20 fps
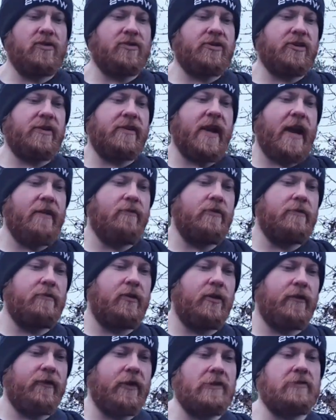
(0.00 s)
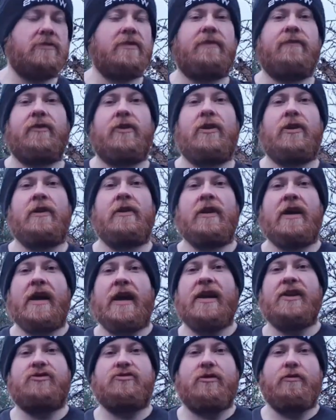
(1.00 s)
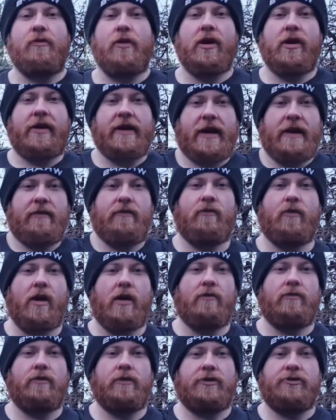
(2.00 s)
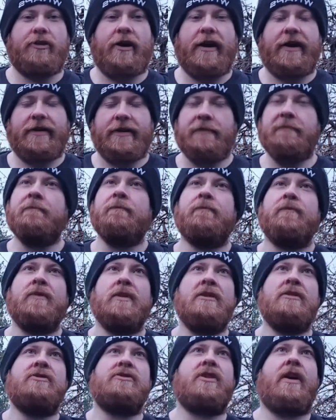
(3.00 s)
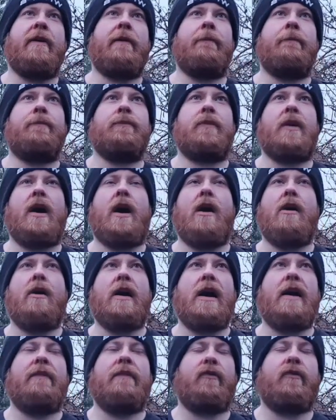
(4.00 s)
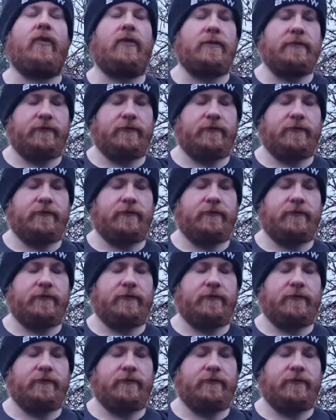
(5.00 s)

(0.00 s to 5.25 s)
so now we move on to the intro workout while we're training. So I'll have